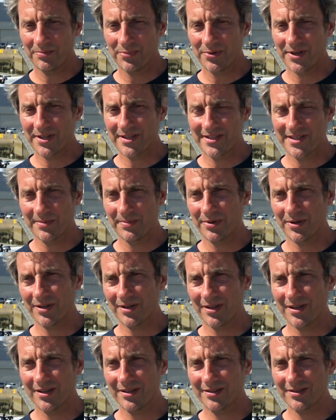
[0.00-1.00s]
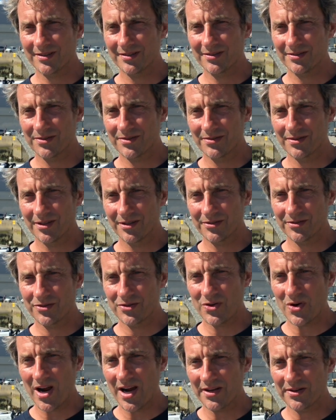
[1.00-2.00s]
principle and
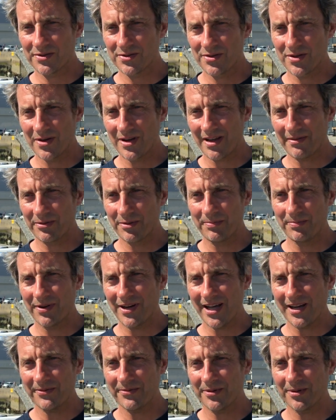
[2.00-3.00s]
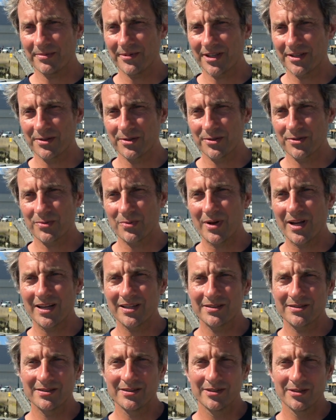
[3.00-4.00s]
try to have the platform that goes
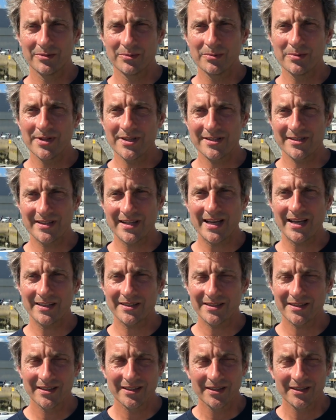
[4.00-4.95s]
well with that.